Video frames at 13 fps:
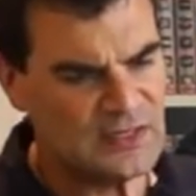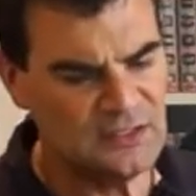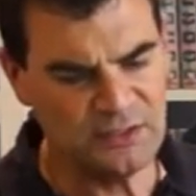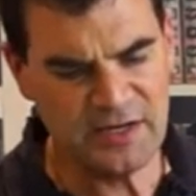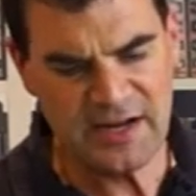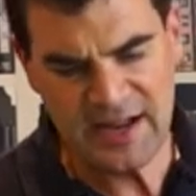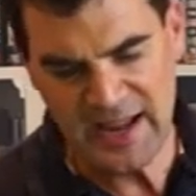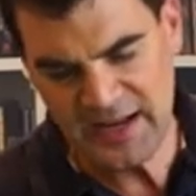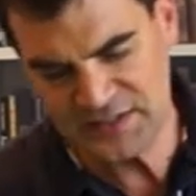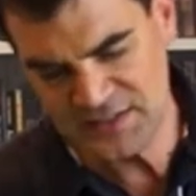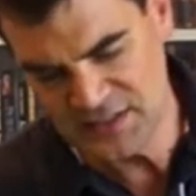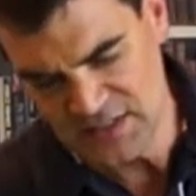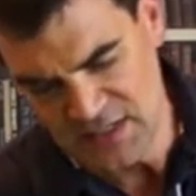looking
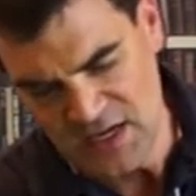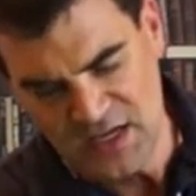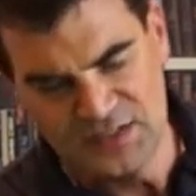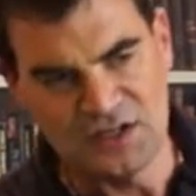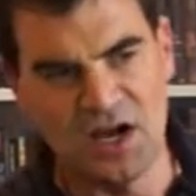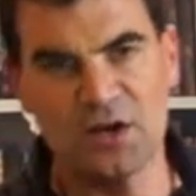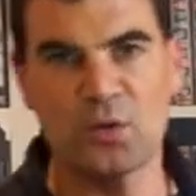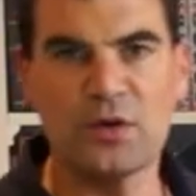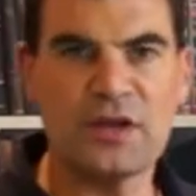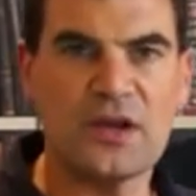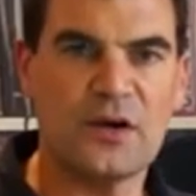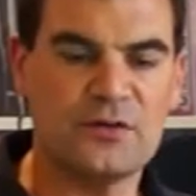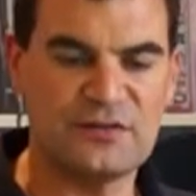at
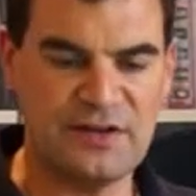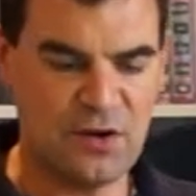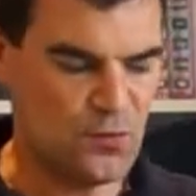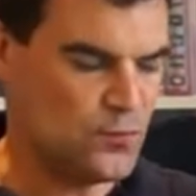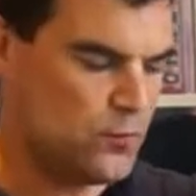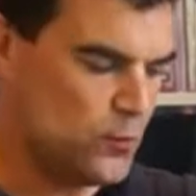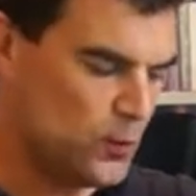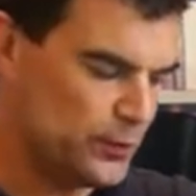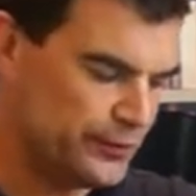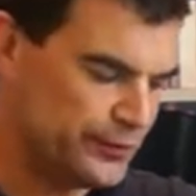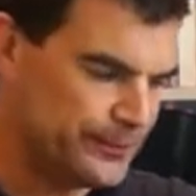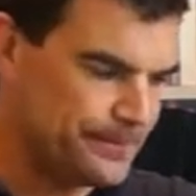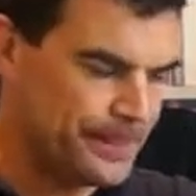Dynaudio Xeo
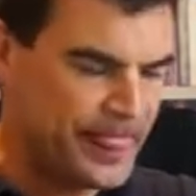fours.